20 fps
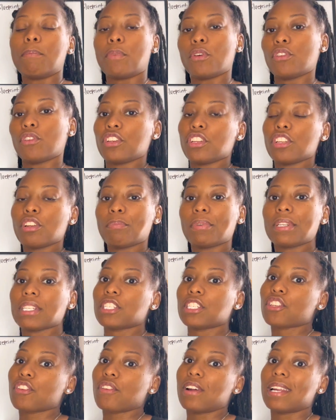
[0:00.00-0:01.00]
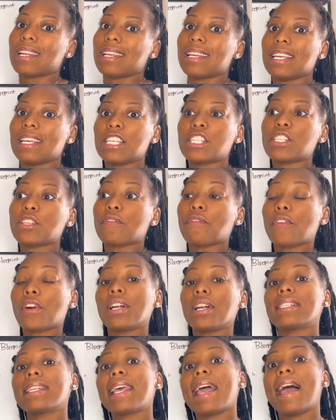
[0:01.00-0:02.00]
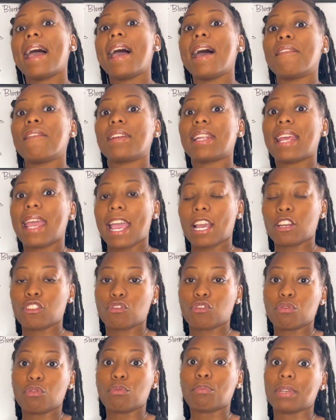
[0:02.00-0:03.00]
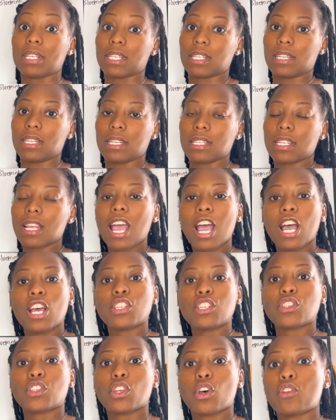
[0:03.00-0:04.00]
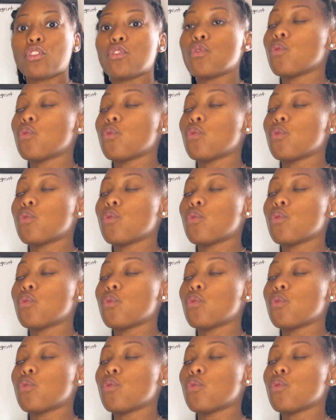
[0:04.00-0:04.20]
building your business credit is to first have an actual business. So you